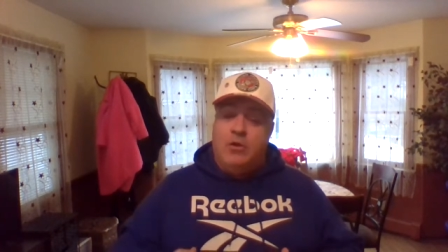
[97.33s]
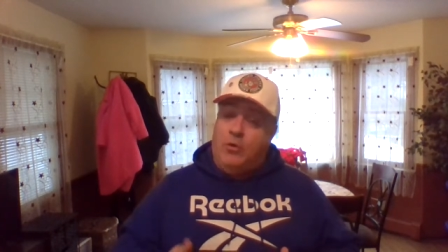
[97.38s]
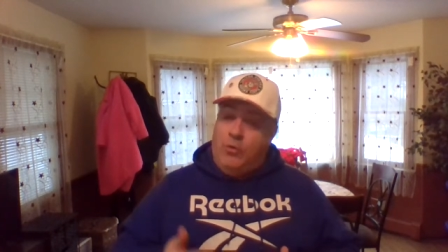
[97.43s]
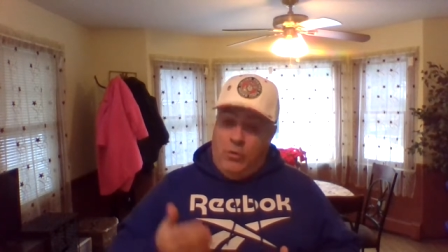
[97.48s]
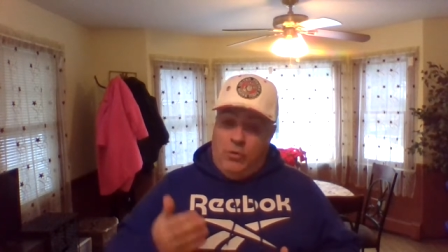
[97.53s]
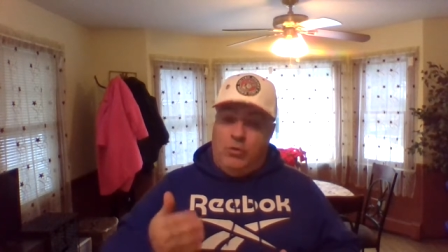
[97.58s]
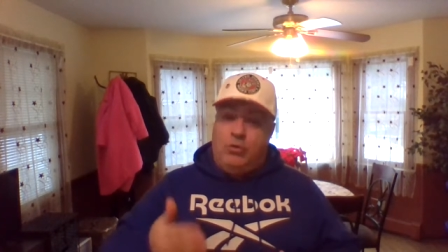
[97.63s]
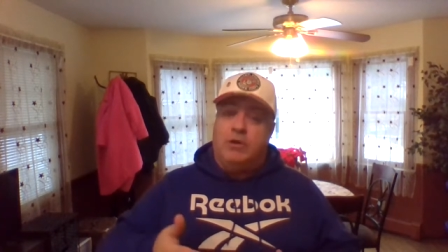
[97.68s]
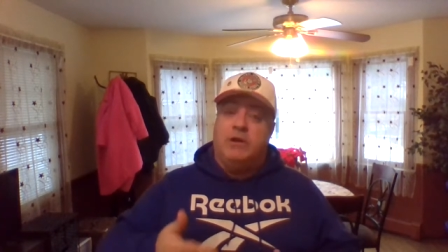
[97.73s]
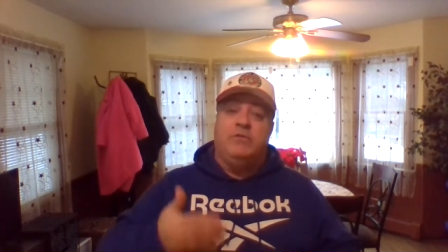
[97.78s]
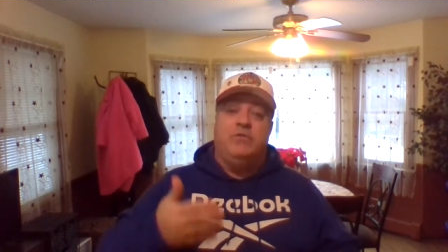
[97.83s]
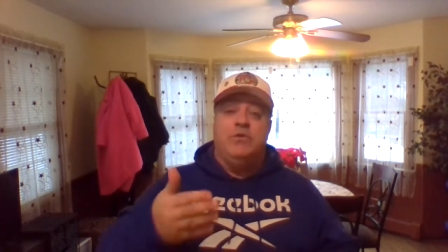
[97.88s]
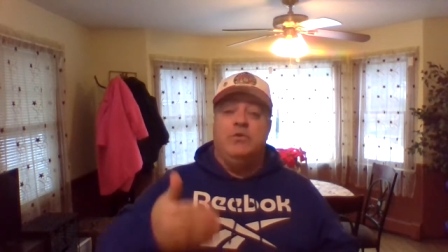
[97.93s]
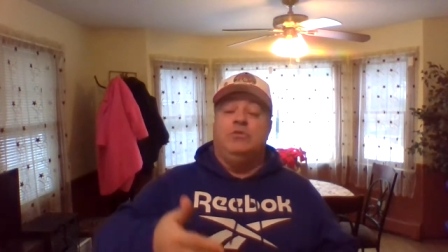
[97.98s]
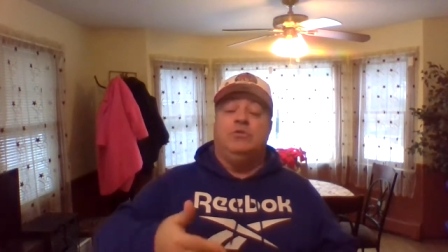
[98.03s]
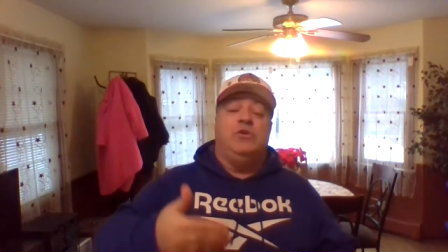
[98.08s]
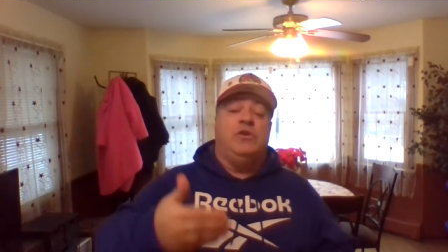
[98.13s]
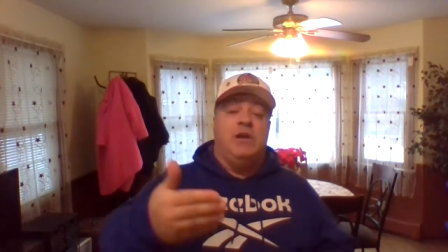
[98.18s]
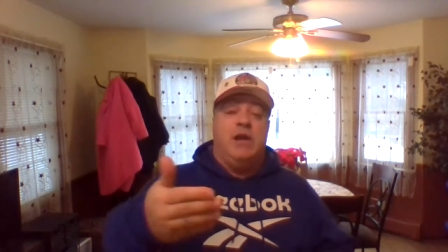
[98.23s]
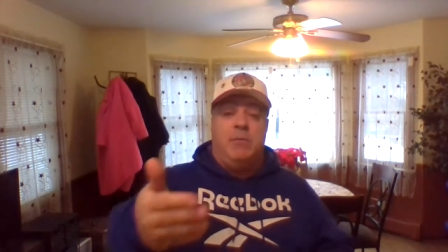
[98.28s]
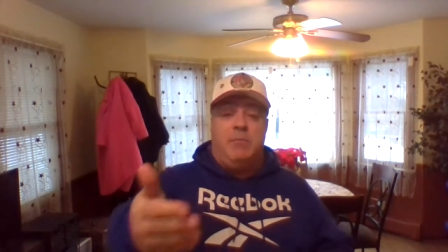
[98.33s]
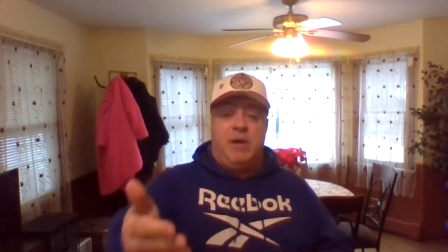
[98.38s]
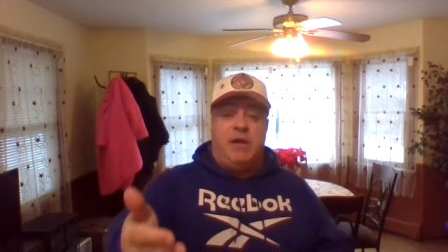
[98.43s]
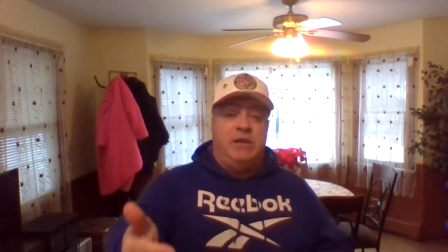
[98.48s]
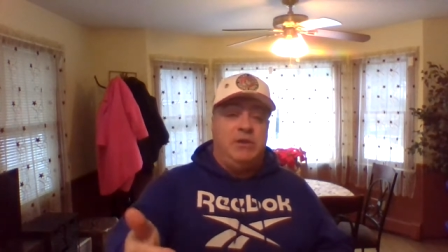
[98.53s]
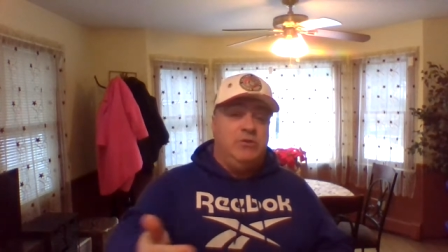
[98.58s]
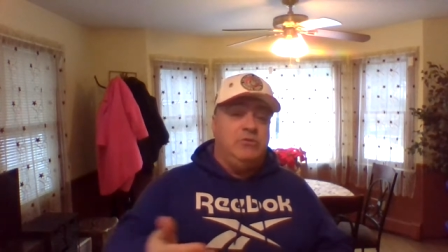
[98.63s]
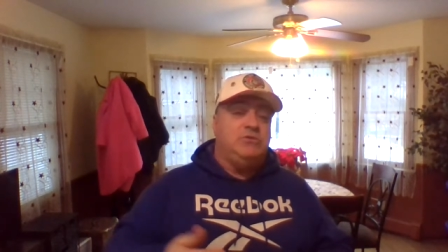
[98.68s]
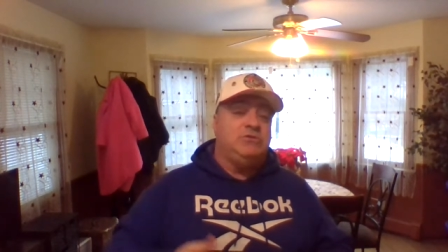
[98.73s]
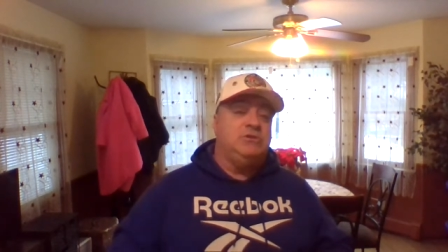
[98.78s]
Or if you look on my
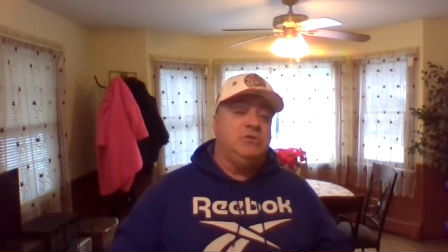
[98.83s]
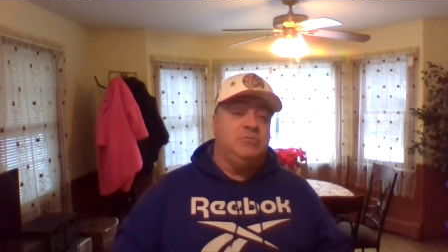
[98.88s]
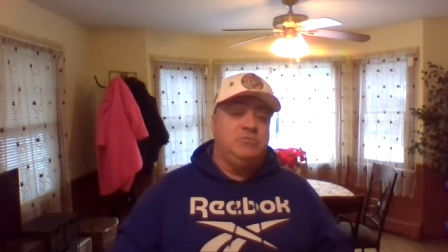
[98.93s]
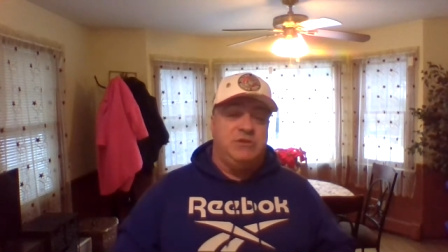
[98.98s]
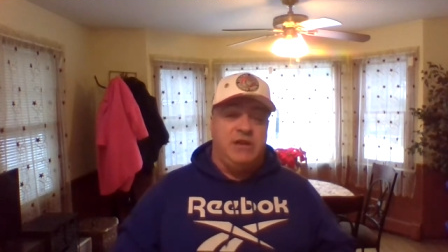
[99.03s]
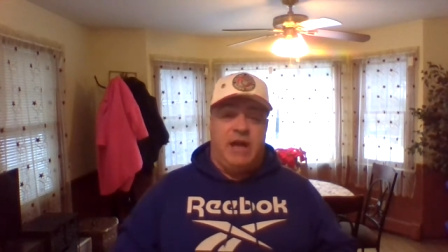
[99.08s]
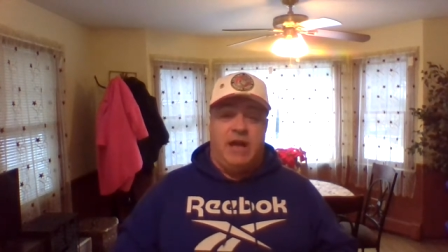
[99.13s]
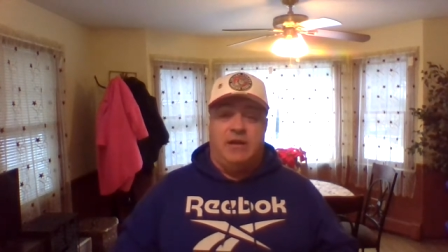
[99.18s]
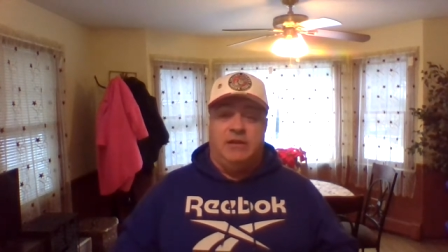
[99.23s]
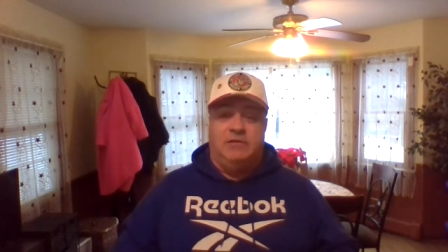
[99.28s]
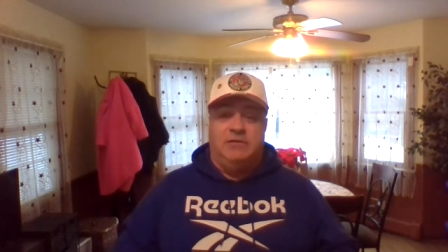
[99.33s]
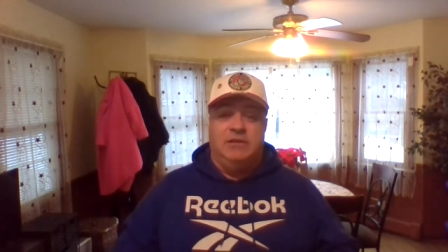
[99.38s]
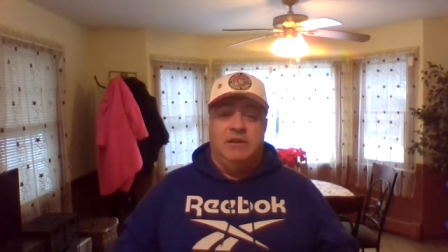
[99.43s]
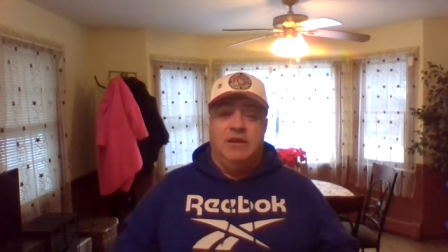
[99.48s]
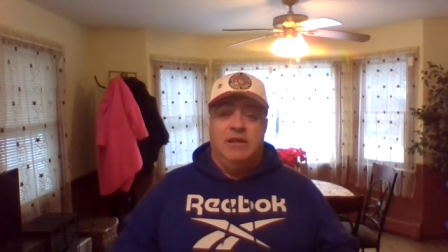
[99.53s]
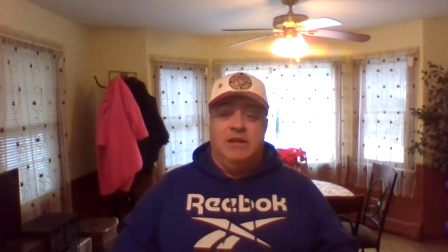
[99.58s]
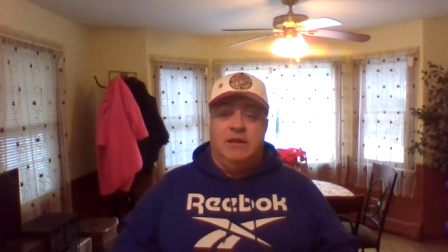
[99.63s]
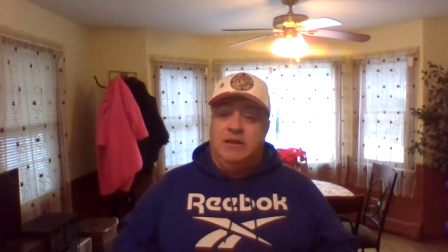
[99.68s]
YouTube channel,